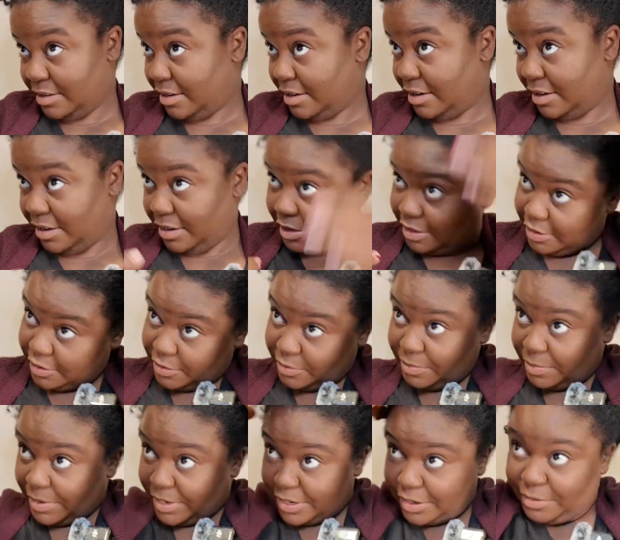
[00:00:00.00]
I gotta do
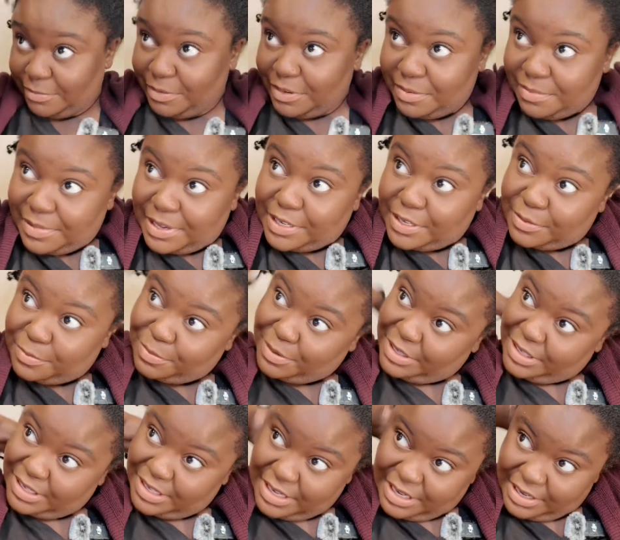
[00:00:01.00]
better with my
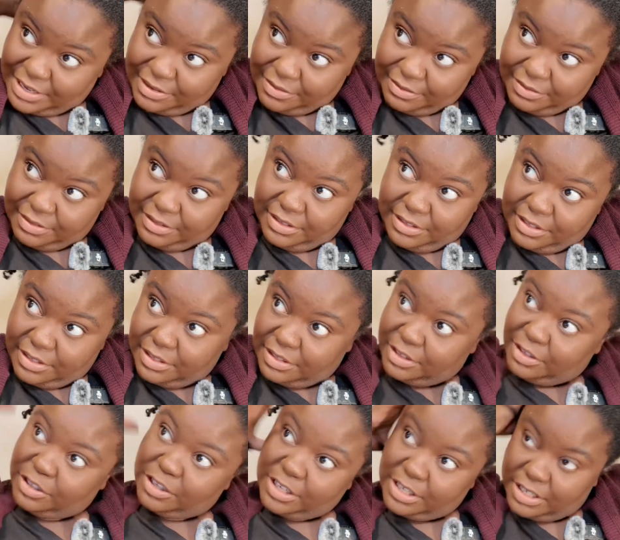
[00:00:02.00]
twist outs.
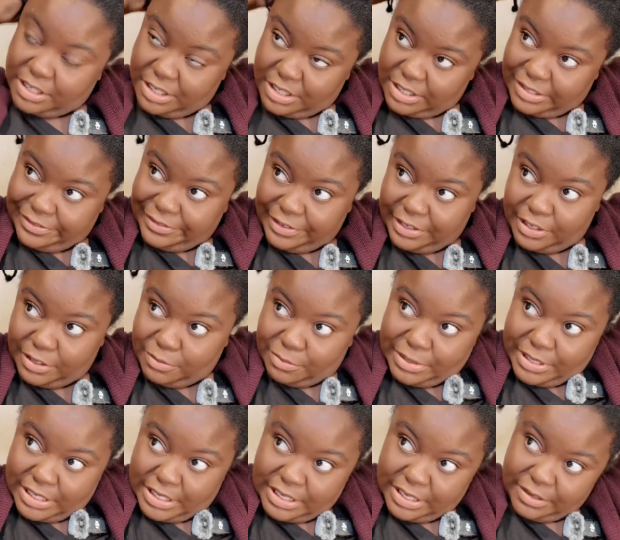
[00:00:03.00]
Justice for the
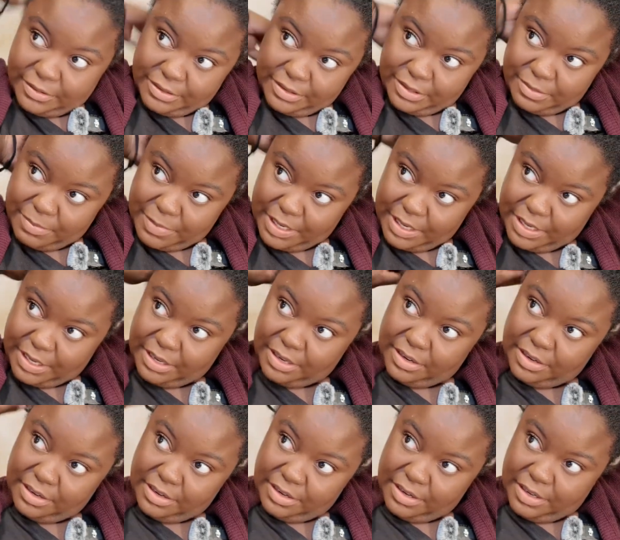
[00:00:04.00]
twist outs, man.
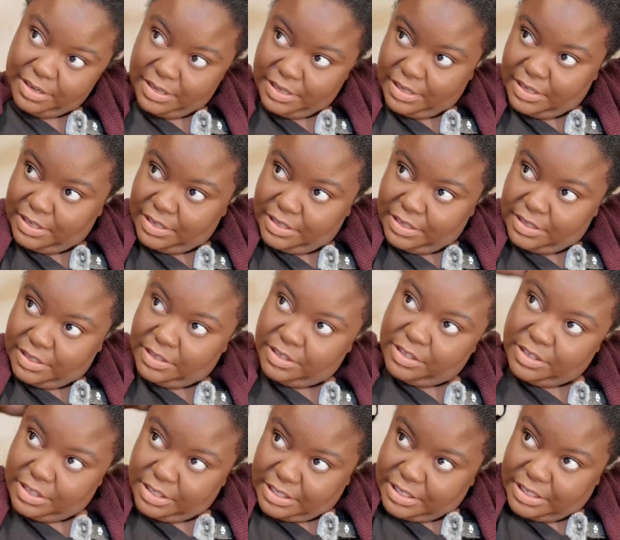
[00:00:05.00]

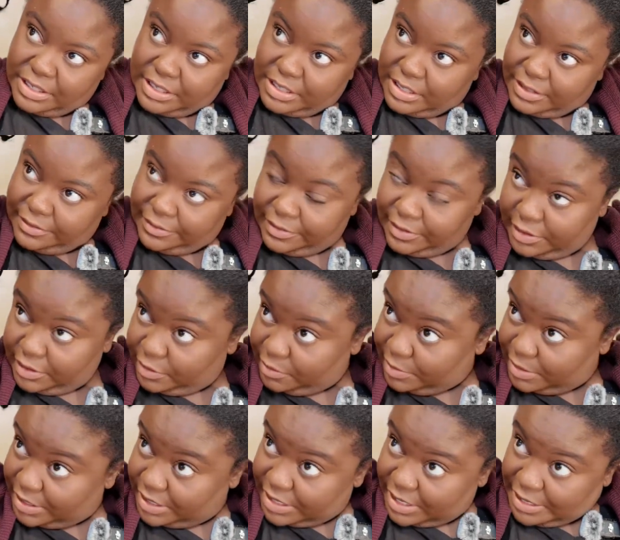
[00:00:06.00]
Justice for the
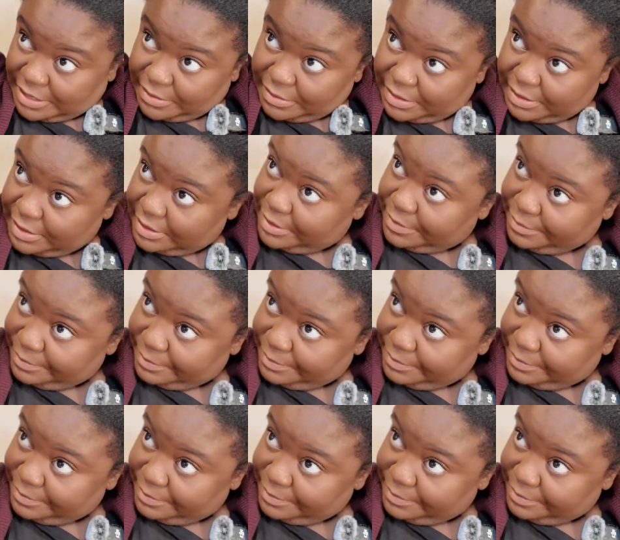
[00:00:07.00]
twist outs.